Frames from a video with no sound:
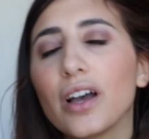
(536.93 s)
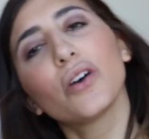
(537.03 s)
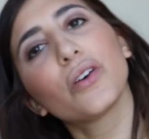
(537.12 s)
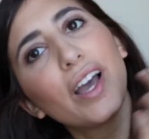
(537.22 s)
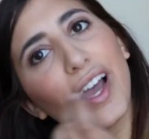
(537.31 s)

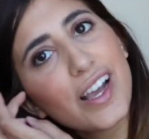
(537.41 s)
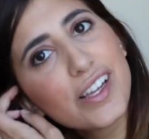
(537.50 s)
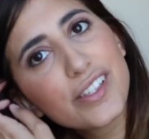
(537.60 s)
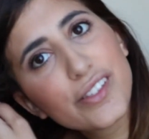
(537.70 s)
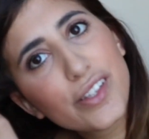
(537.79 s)

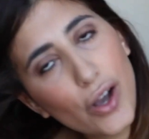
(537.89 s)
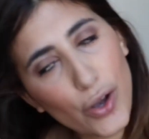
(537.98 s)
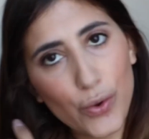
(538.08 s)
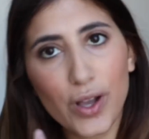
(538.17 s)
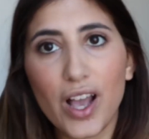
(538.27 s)
Okay,
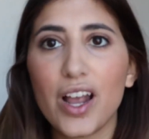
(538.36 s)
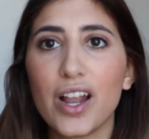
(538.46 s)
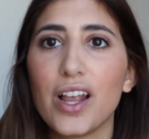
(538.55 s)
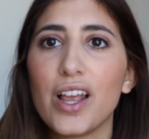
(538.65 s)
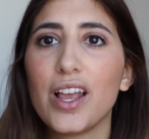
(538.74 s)
so
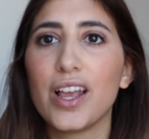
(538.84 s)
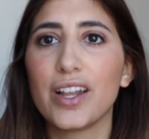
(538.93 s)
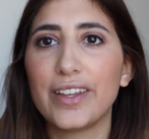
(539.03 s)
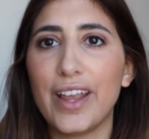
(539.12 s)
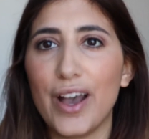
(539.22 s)

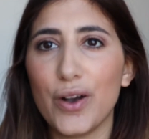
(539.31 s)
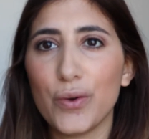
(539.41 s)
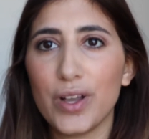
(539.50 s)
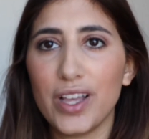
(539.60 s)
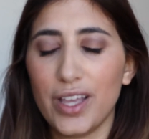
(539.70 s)
now